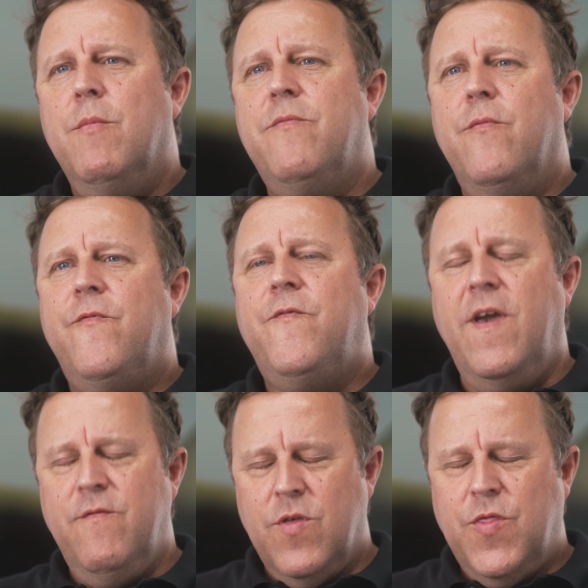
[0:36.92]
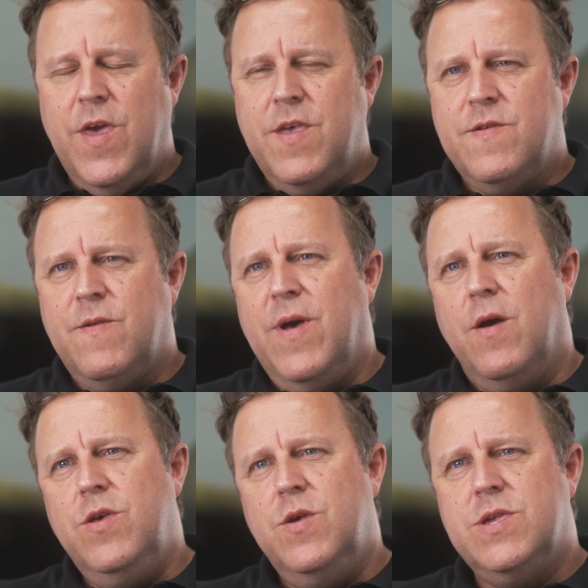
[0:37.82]
My favourite things
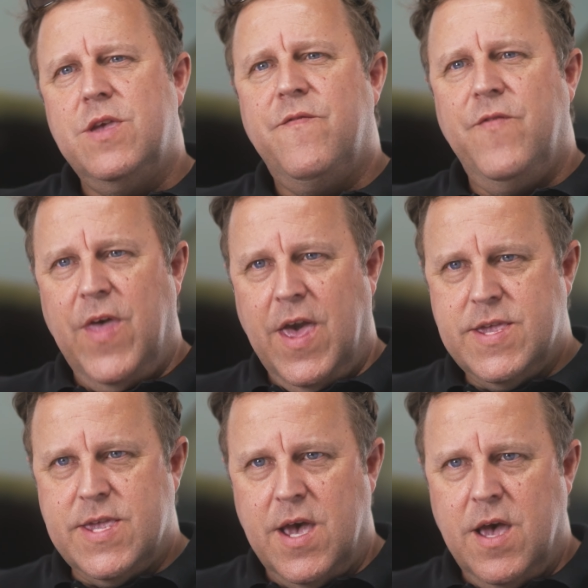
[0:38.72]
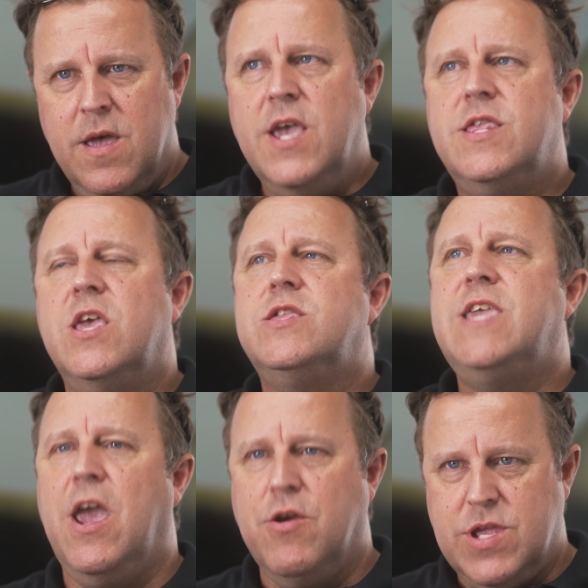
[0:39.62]
about using Phonexa is the
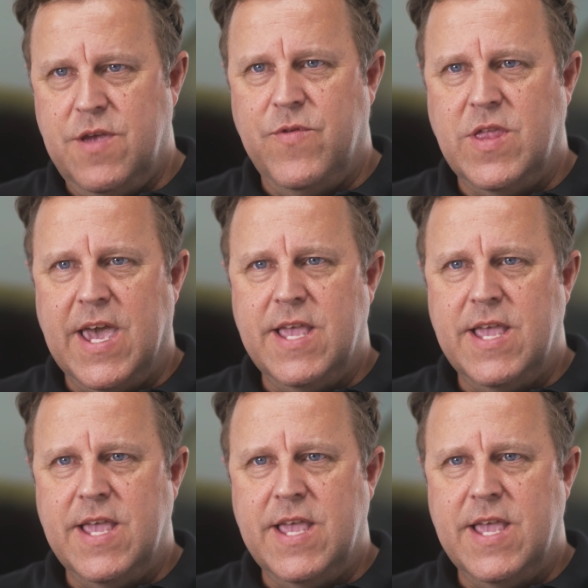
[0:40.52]
integrity of the